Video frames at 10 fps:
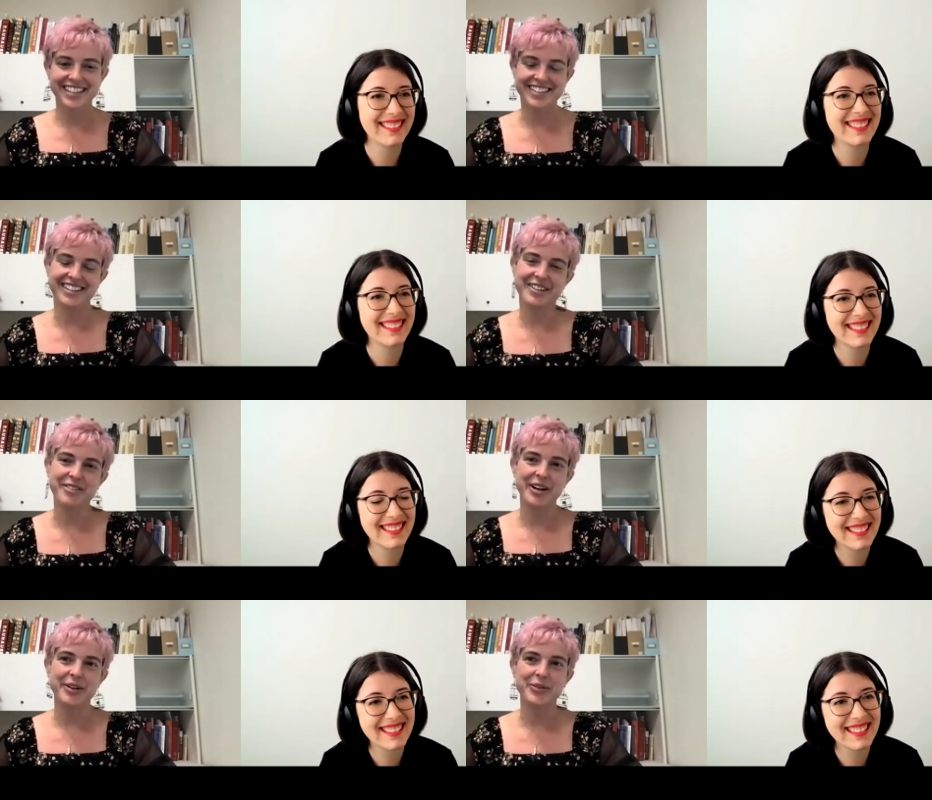Speaker 1: yes, and I,
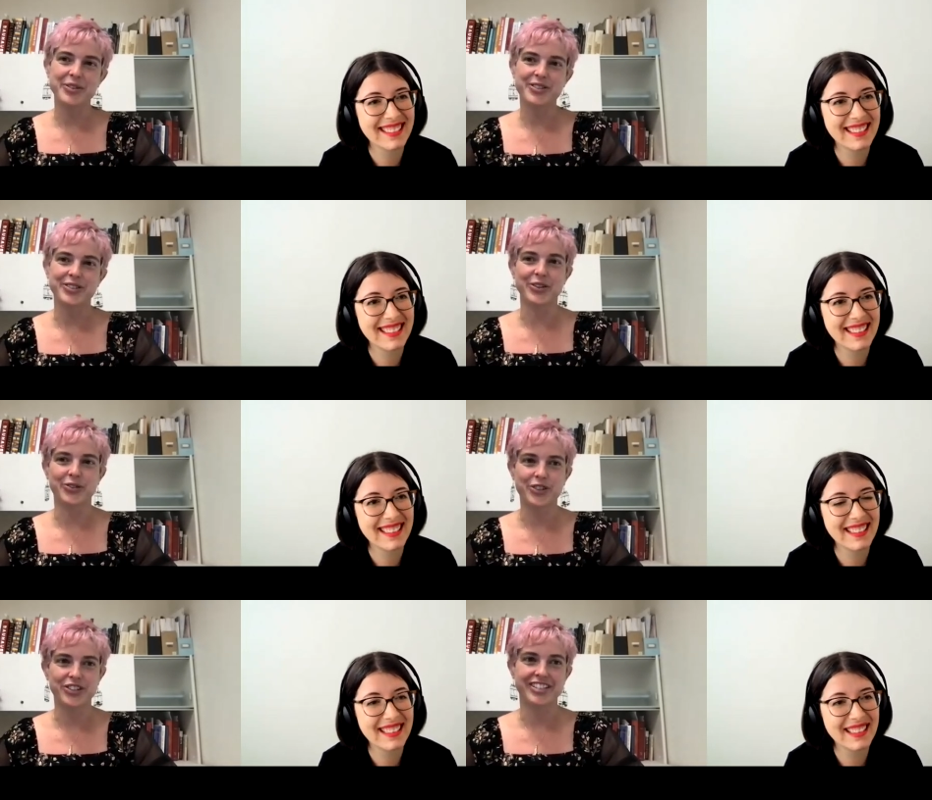I was, you know,
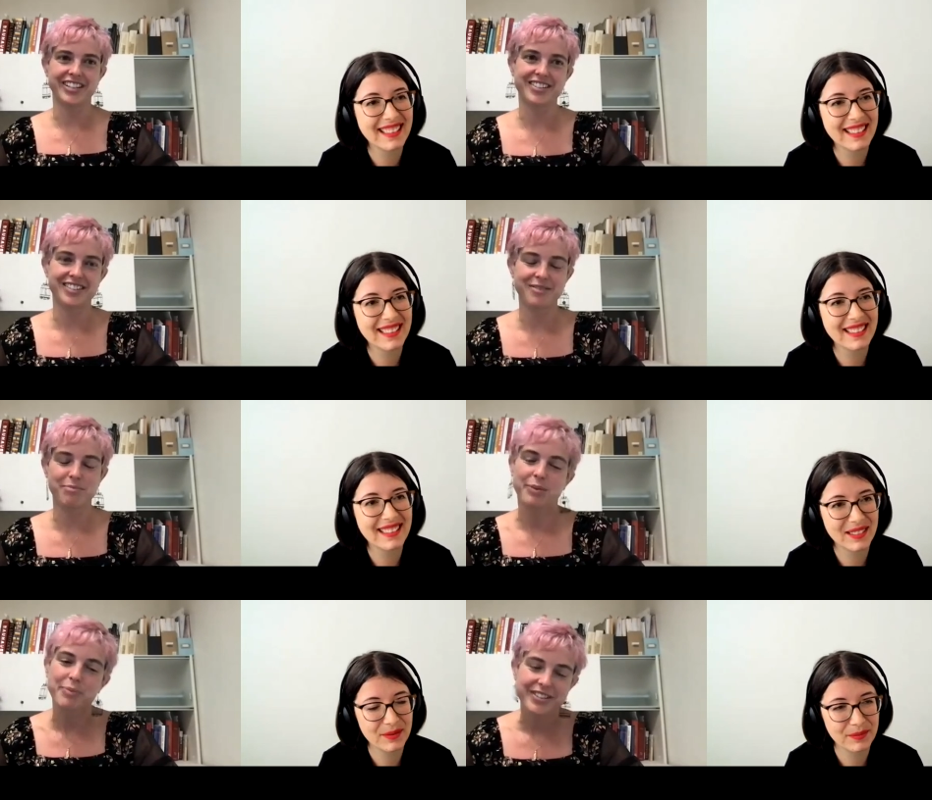for today's, the
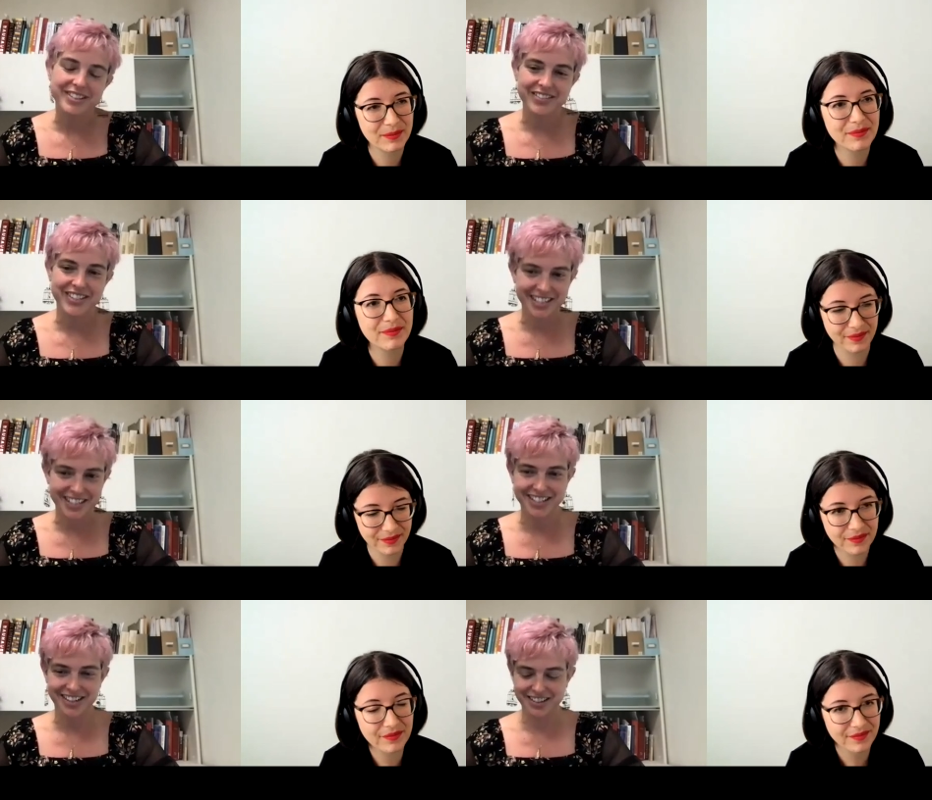purposes of
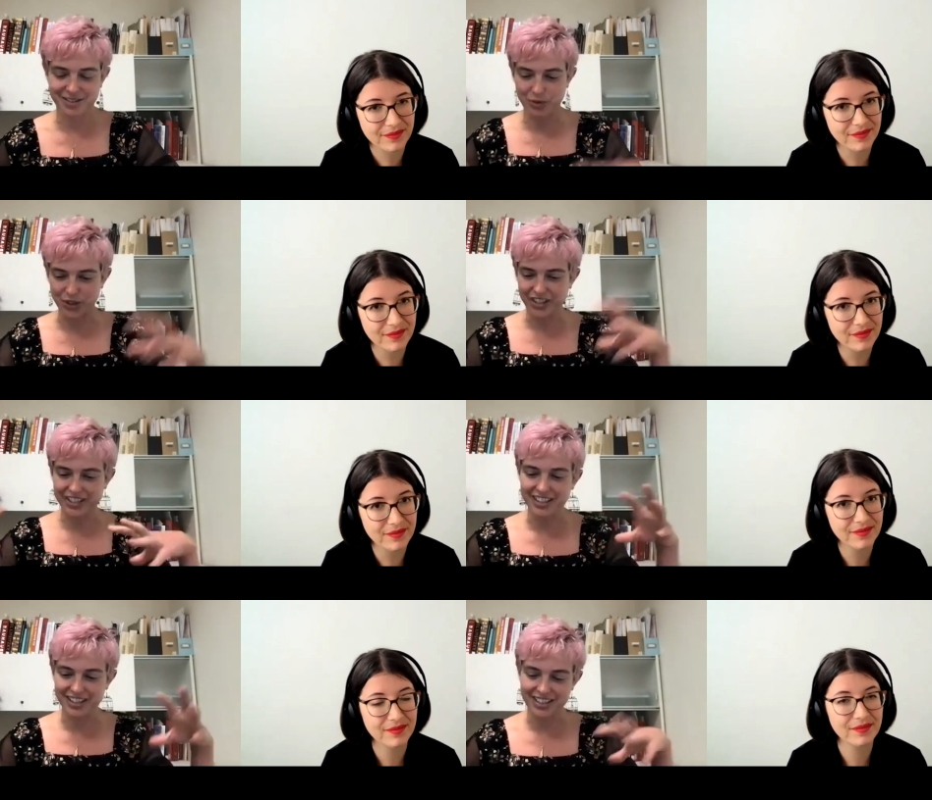today's talks, rooted
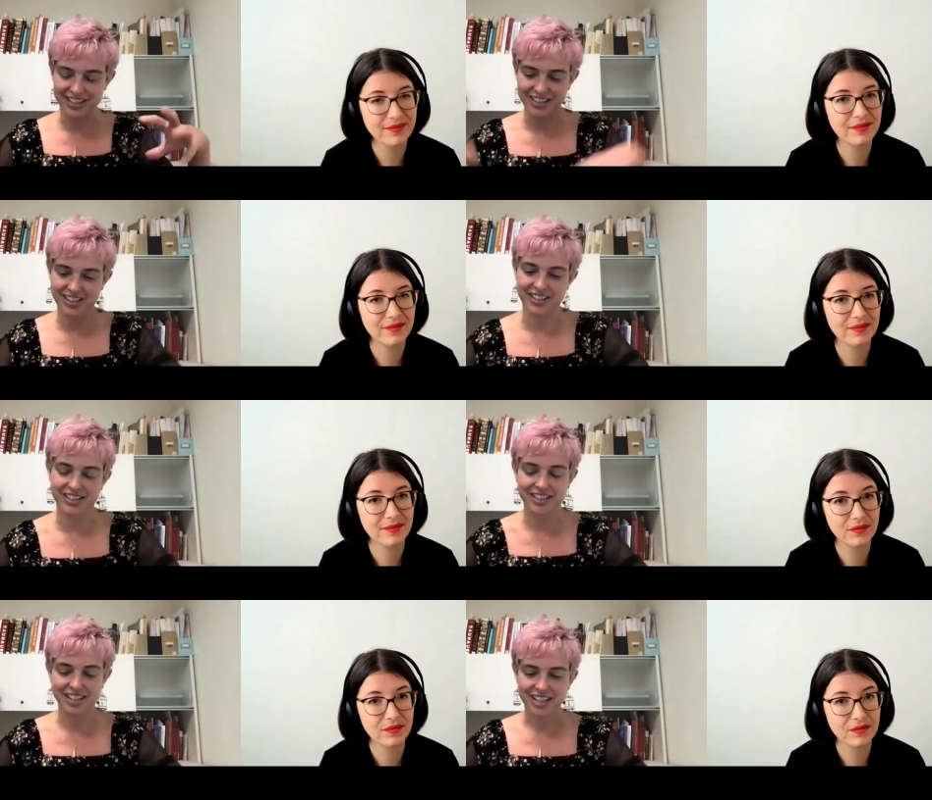in this
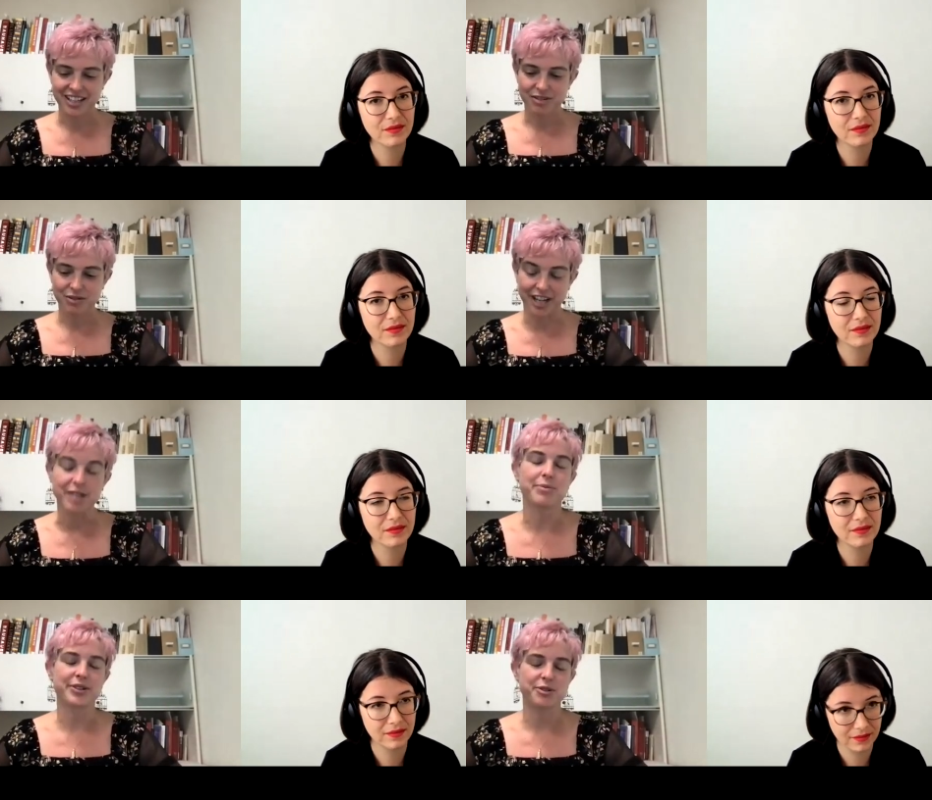uh,
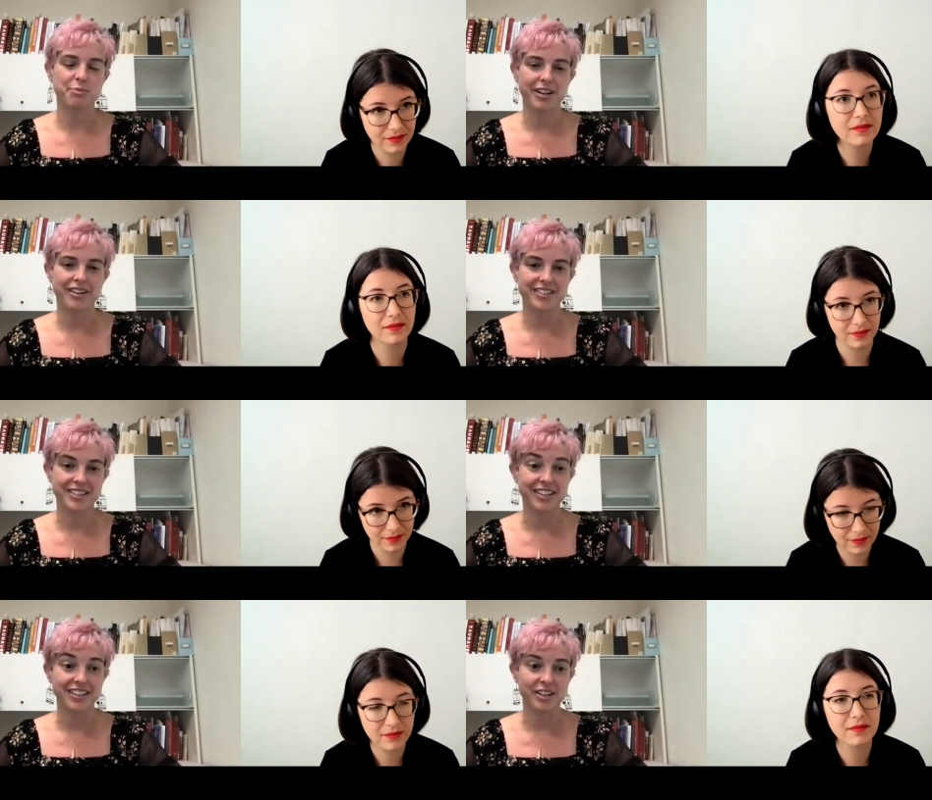guidebook to Paris,
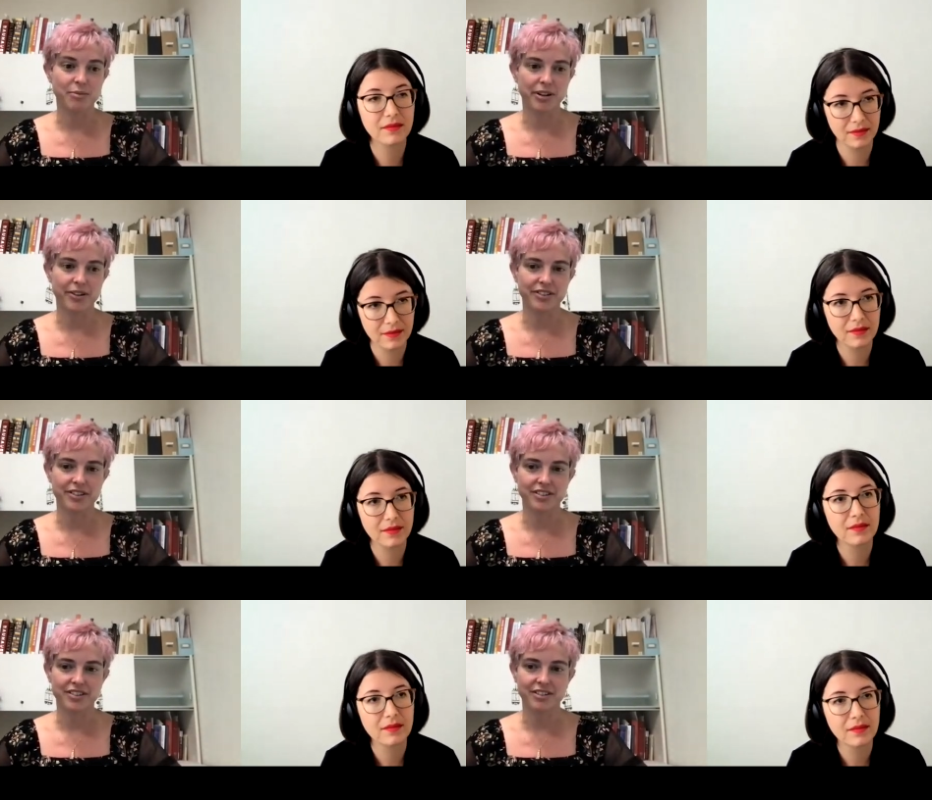thinking about
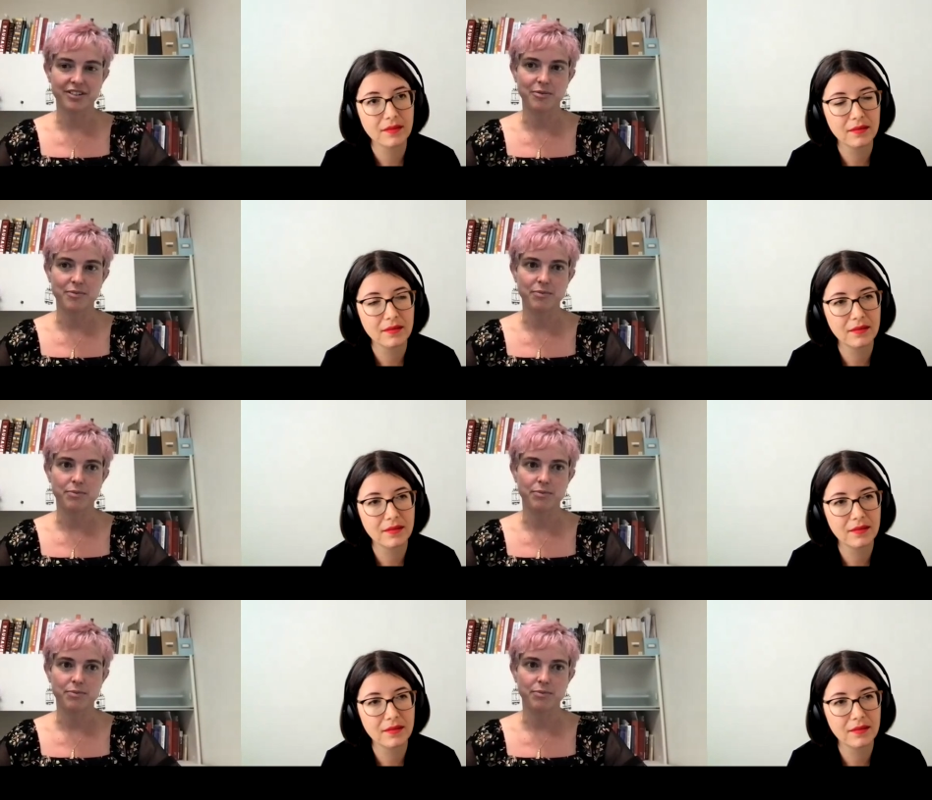the um,